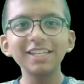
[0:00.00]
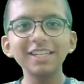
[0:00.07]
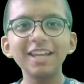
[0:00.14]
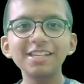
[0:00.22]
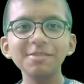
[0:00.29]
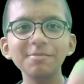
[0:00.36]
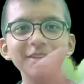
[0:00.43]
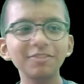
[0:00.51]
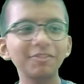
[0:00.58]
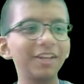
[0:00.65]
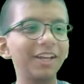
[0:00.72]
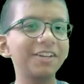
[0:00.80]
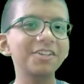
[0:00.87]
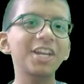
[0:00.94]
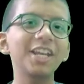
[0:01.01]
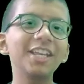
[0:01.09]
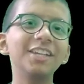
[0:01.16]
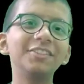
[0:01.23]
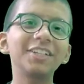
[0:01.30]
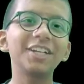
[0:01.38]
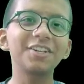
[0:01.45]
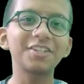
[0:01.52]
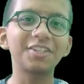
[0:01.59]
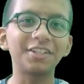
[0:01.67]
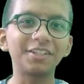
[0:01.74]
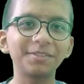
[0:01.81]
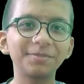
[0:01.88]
In 18 minutes we understand the recursion.